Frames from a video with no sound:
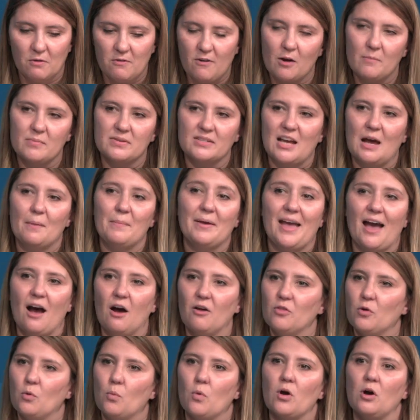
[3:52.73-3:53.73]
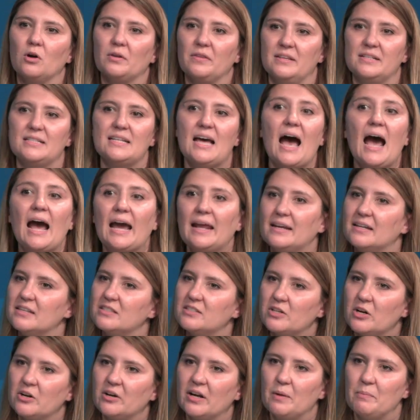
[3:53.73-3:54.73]
Farm is coming out in the world and the tide is
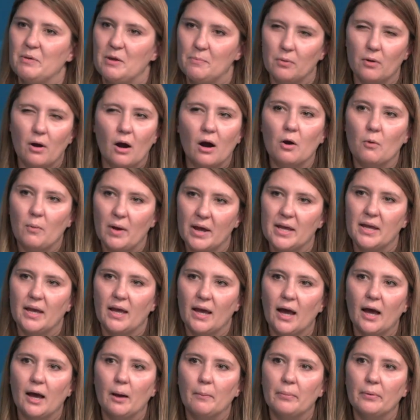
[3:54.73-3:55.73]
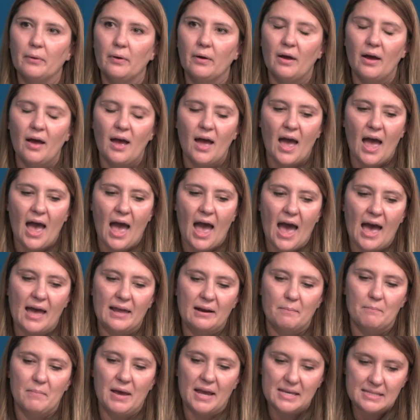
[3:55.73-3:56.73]
turning, people are waking up. And
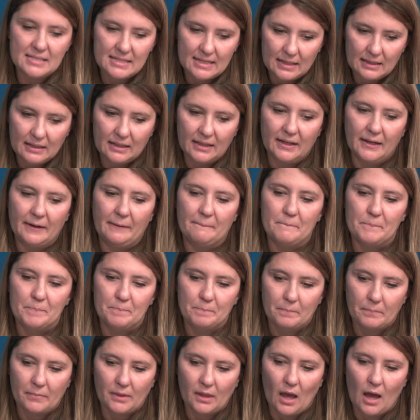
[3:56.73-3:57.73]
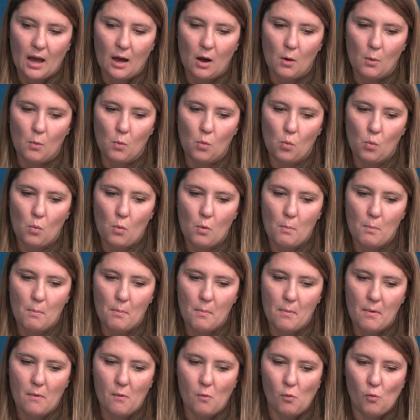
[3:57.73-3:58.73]
amazingly,
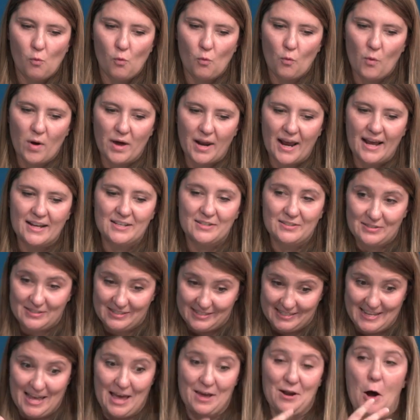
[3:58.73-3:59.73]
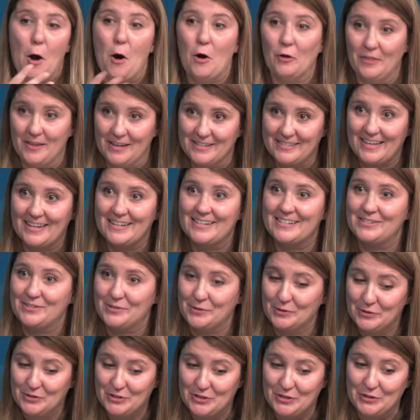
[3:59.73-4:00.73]
when I said all this I just
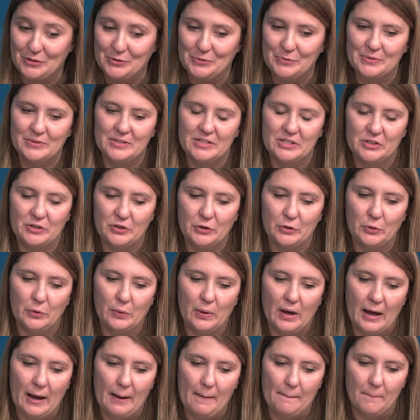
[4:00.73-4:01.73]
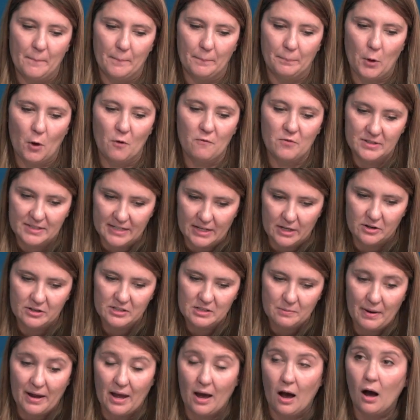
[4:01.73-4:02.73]
told you to over dinner to
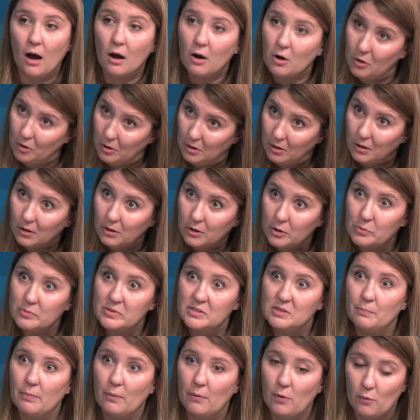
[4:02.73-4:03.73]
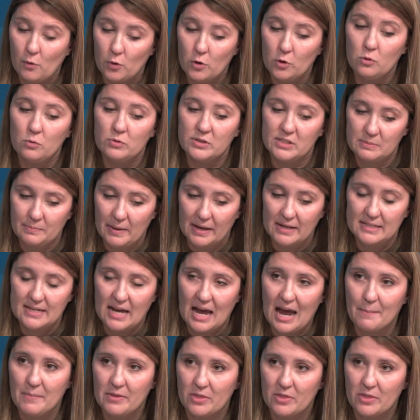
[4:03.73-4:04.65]
my uncle, who spent time